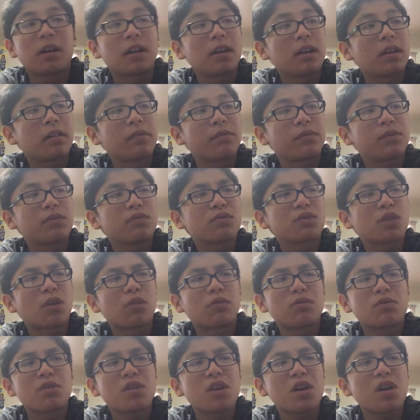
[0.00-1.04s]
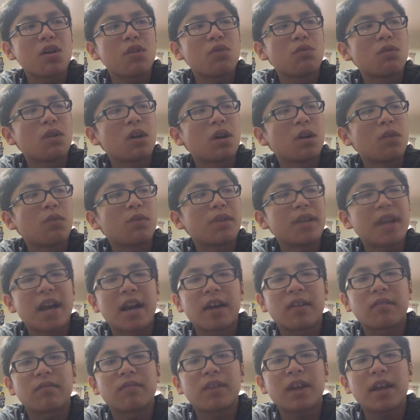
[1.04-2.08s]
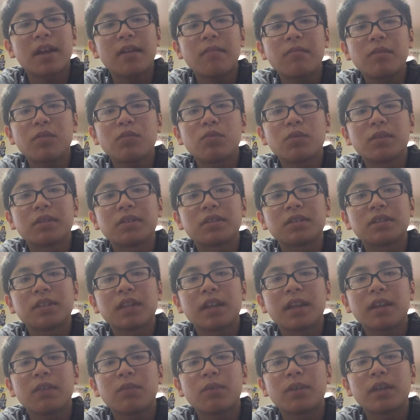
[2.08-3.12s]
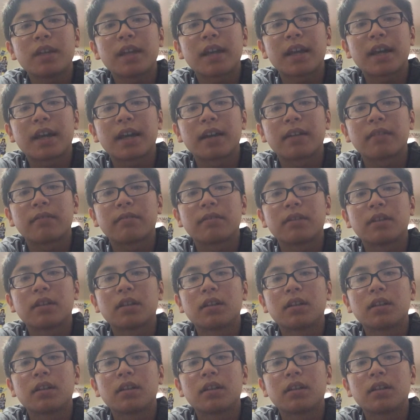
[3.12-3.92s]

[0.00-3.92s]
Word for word: If you don't know, we have every Wednesday we have